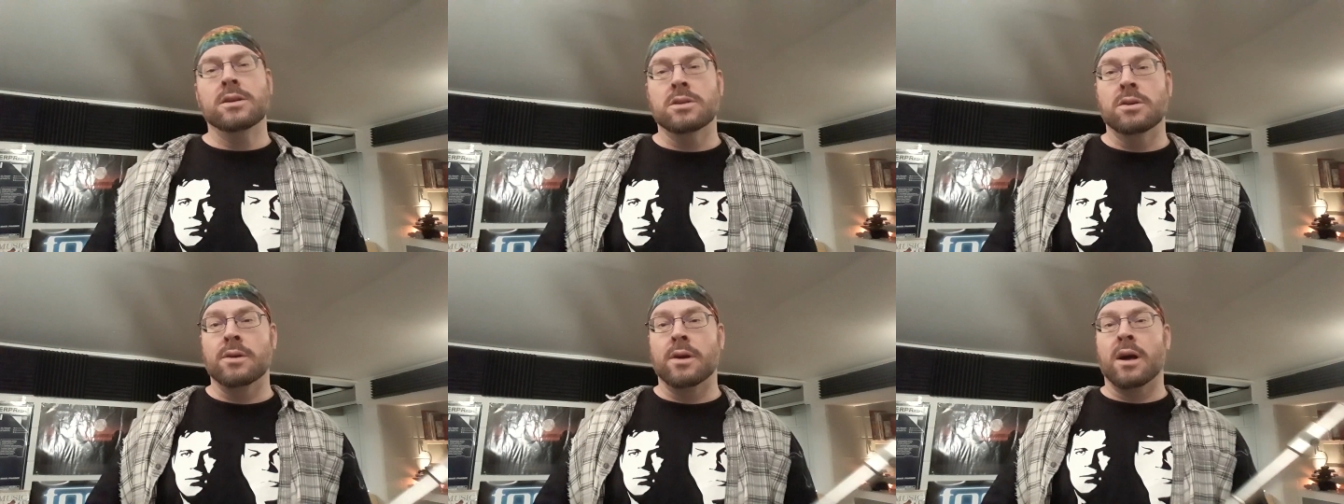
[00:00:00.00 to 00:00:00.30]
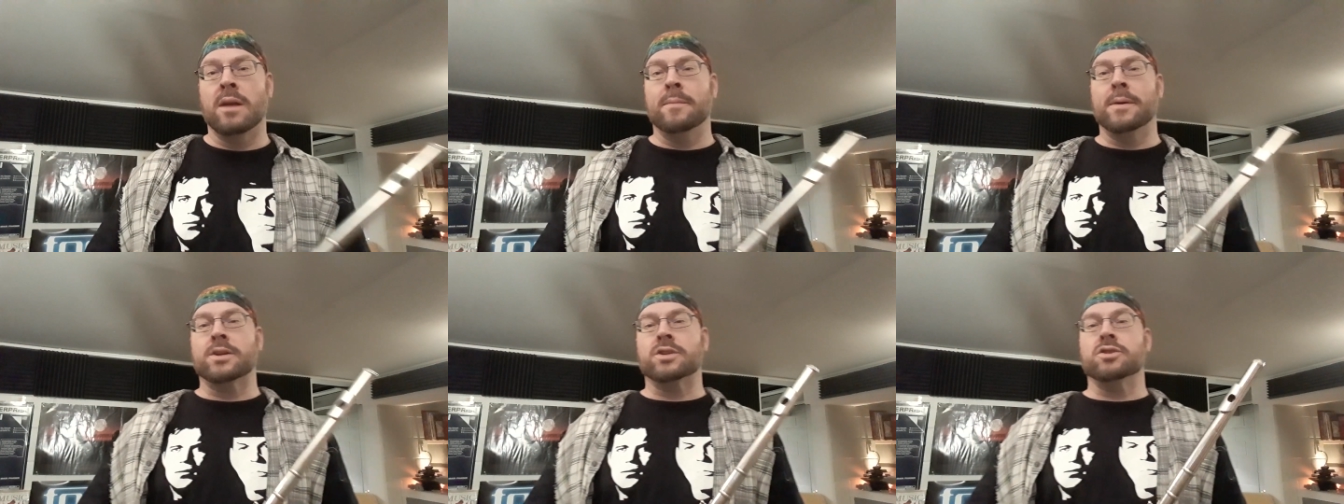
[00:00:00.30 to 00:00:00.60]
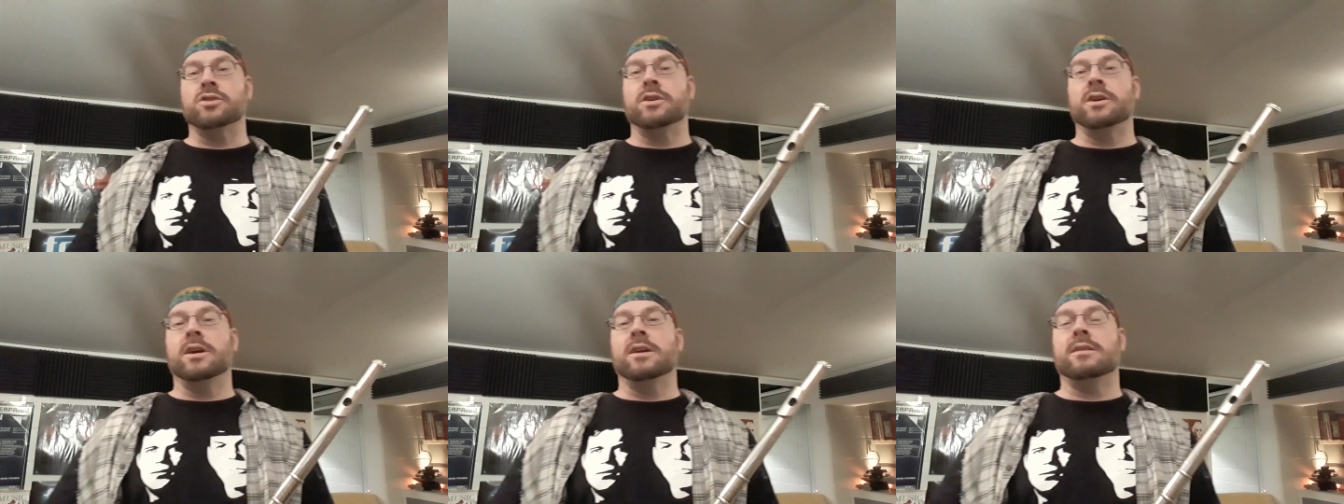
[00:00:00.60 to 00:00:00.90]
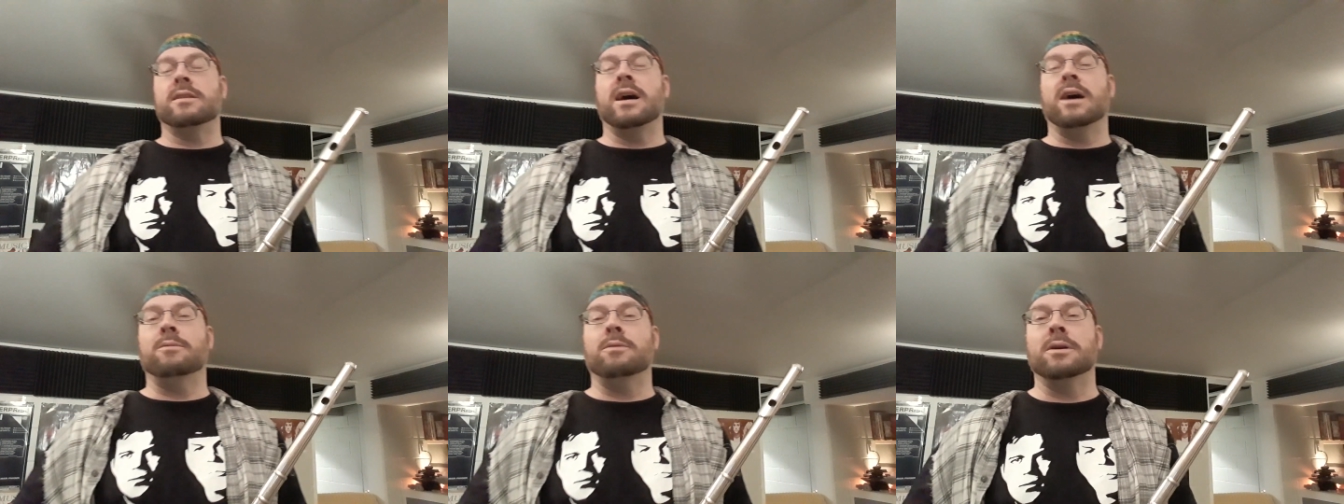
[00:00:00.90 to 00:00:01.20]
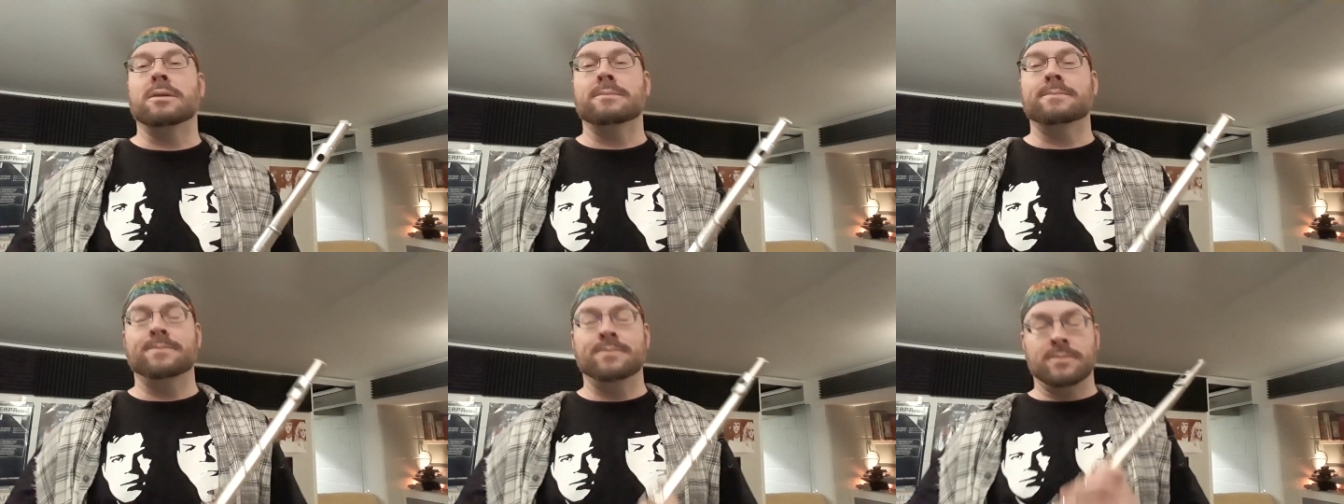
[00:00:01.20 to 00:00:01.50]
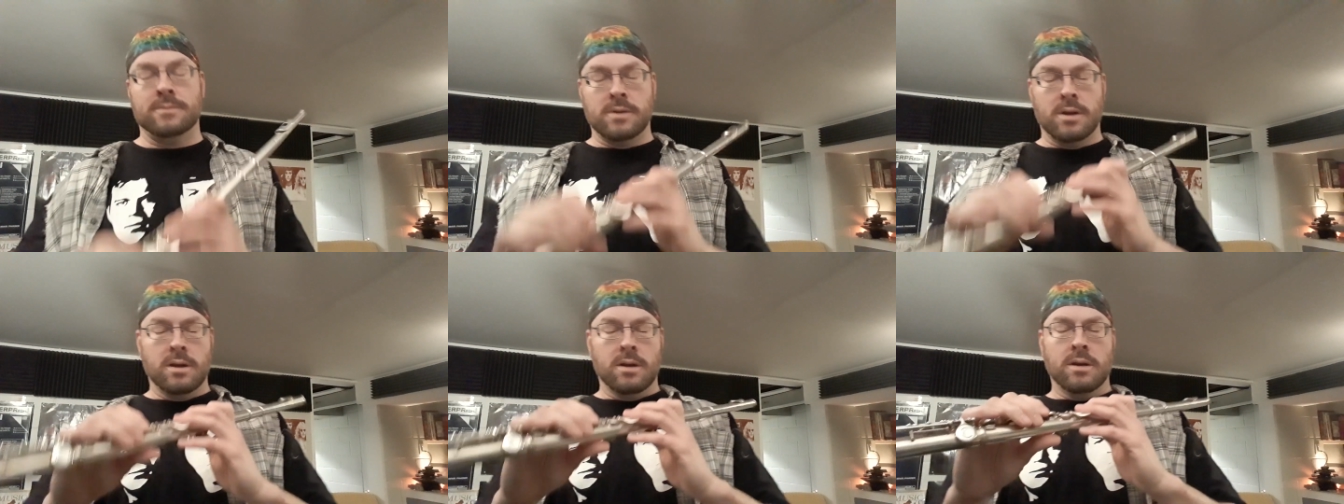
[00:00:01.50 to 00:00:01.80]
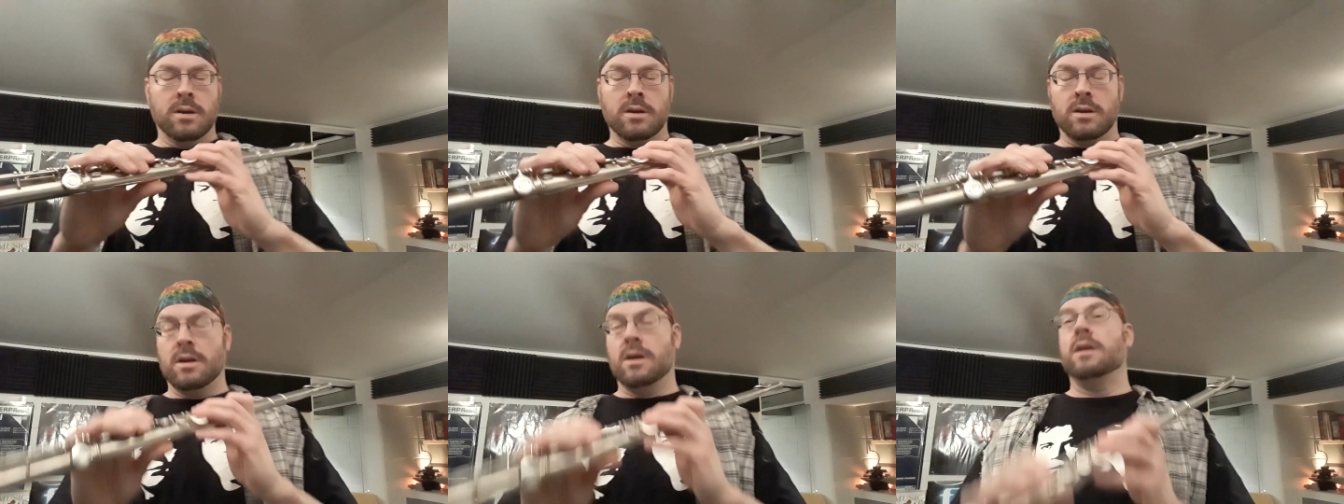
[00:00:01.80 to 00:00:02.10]
you got to make sure you hit that one.
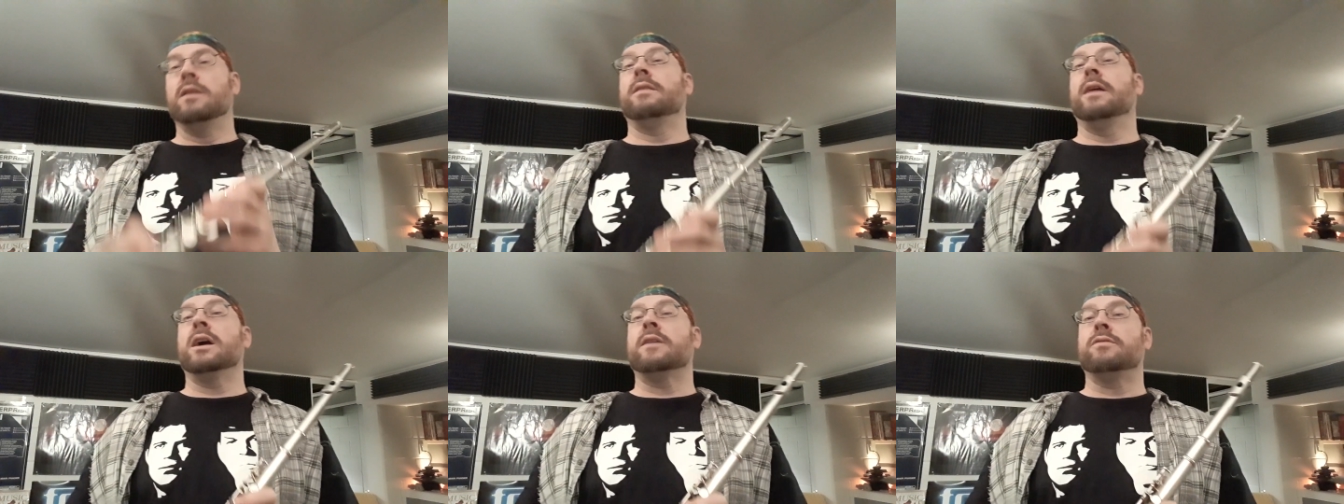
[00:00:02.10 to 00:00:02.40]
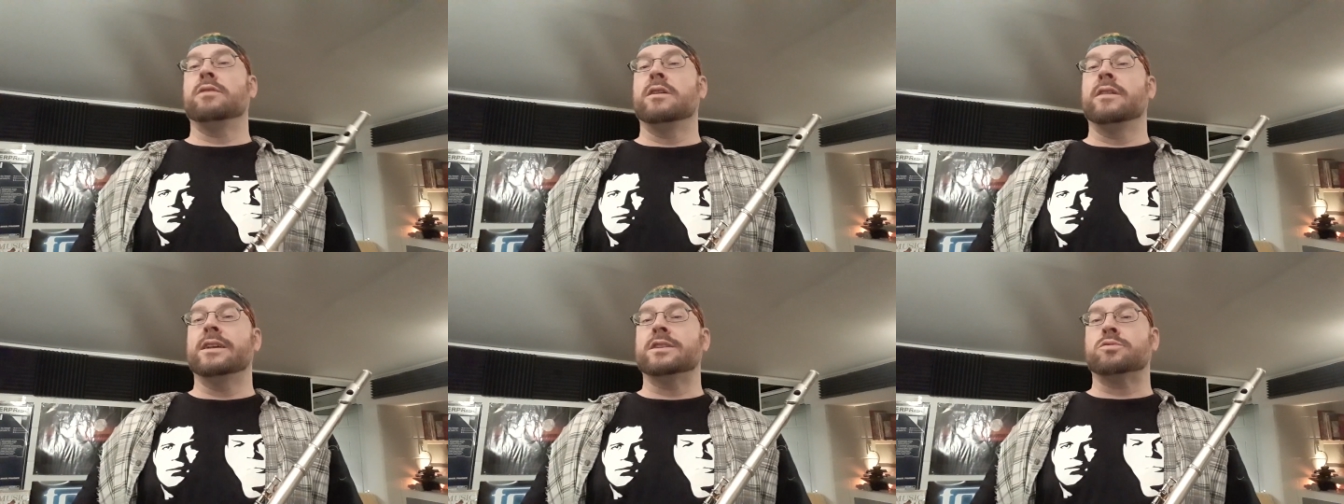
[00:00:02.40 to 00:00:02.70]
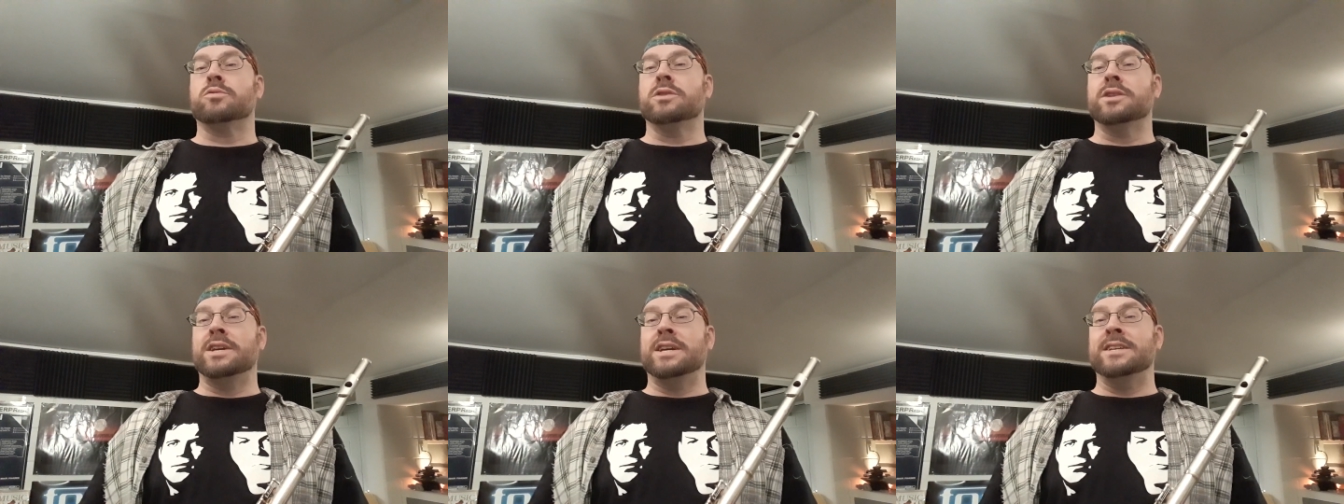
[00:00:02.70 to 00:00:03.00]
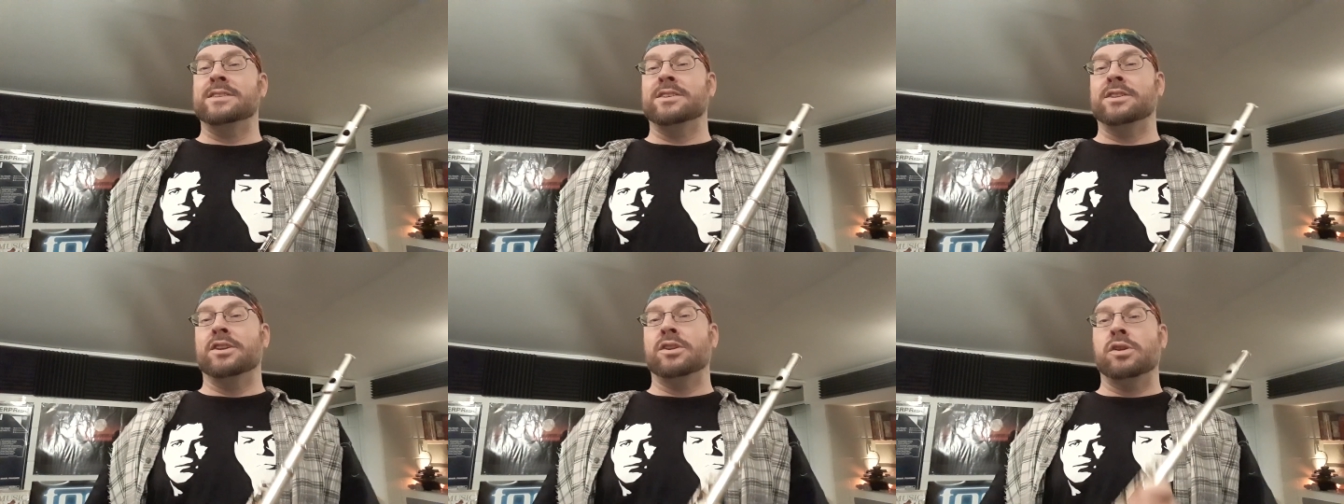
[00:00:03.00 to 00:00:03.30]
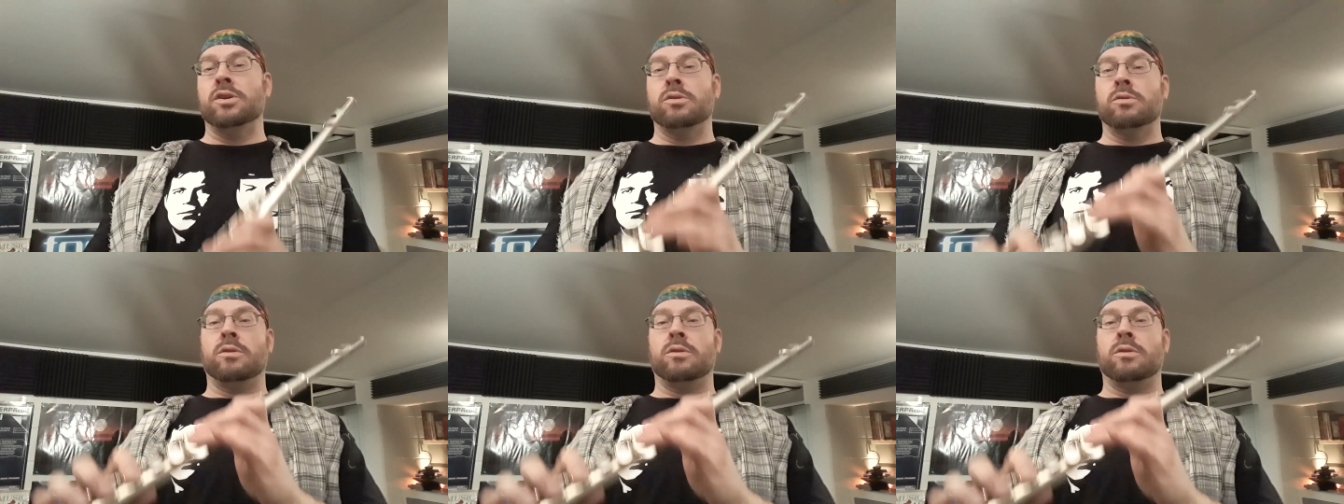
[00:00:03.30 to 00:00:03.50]
Thankfully, that's really easy to do.